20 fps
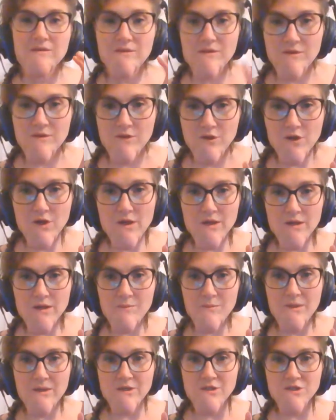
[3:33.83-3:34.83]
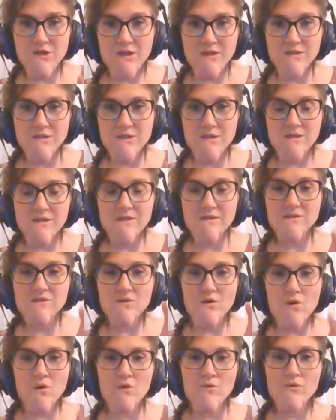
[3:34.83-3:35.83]
You're not going to be changing this
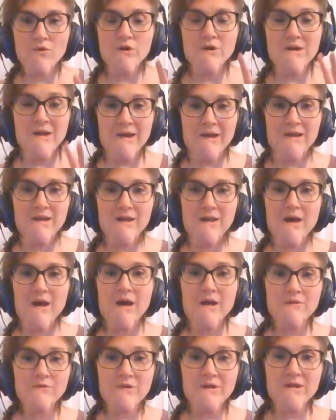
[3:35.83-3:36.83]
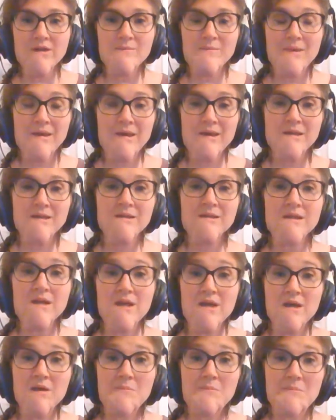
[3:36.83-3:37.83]
overnight. I recommend
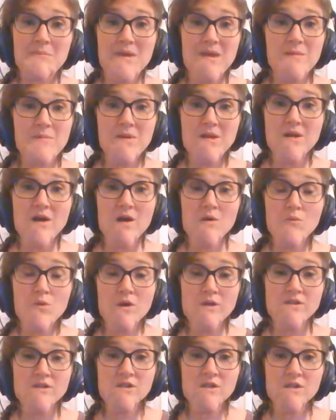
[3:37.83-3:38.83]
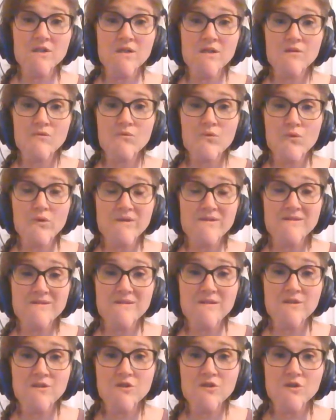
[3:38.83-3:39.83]
maybe not watching voice
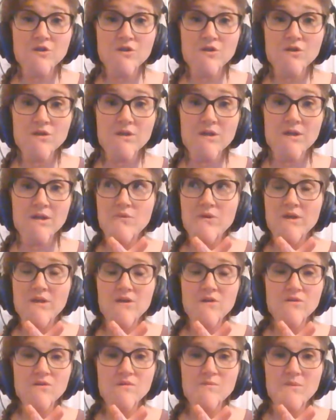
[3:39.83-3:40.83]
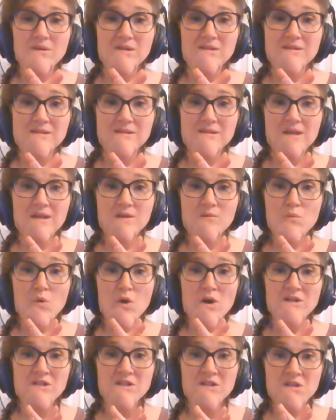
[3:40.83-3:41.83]
teacher videos, but instead
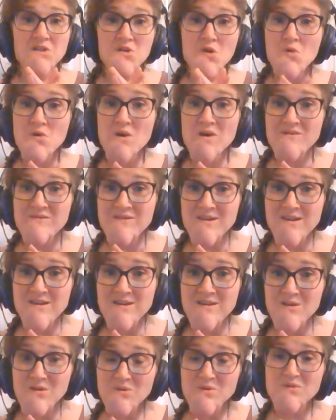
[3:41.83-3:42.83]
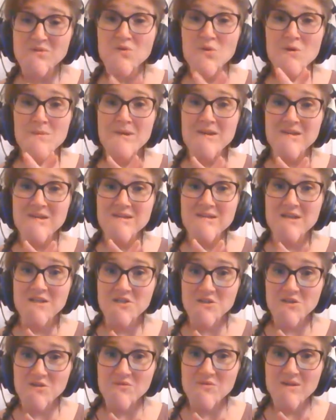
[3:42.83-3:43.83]
watching yoga videos or
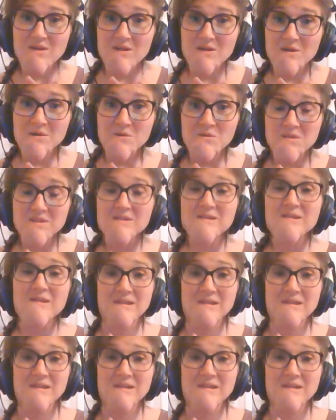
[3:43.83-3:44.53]
meditation videos.